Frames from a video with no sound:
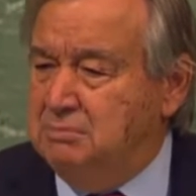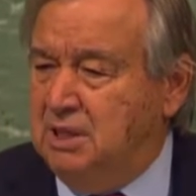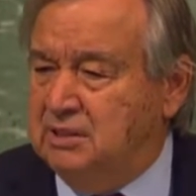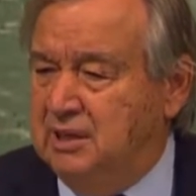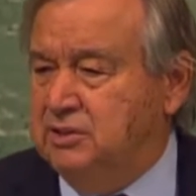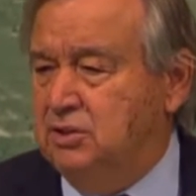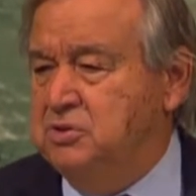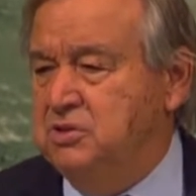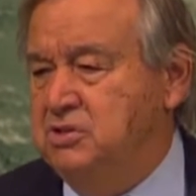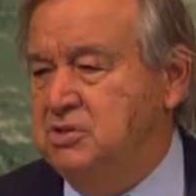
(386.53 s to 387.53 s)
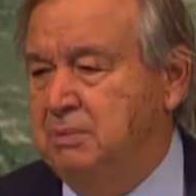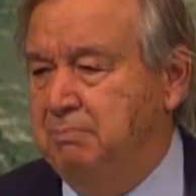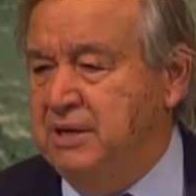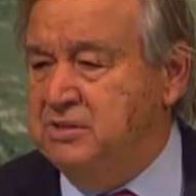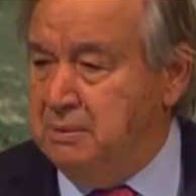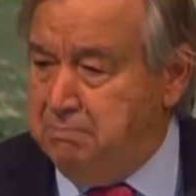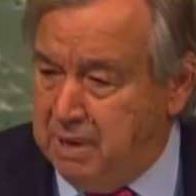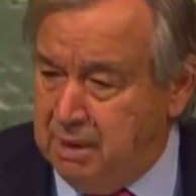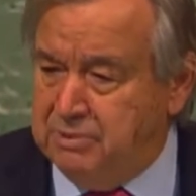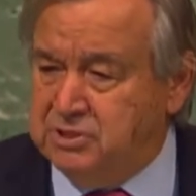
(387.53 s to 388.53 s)
the multilateral system by some
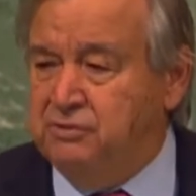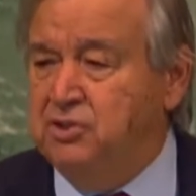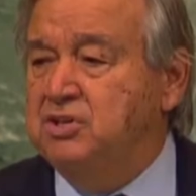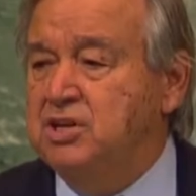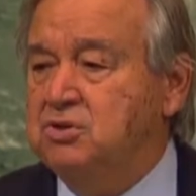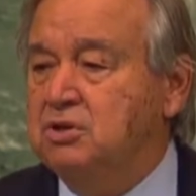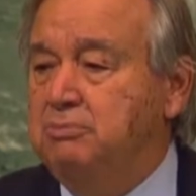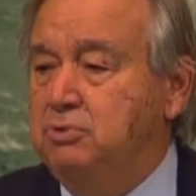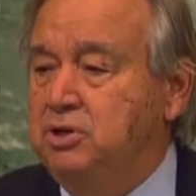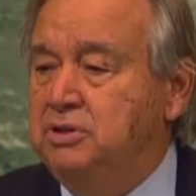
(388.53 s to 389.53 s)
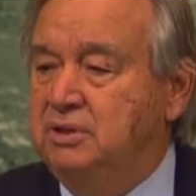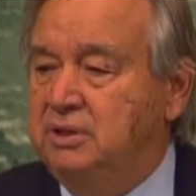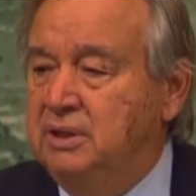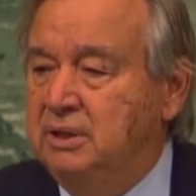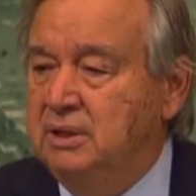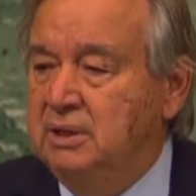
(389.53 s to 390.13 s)
members of the international community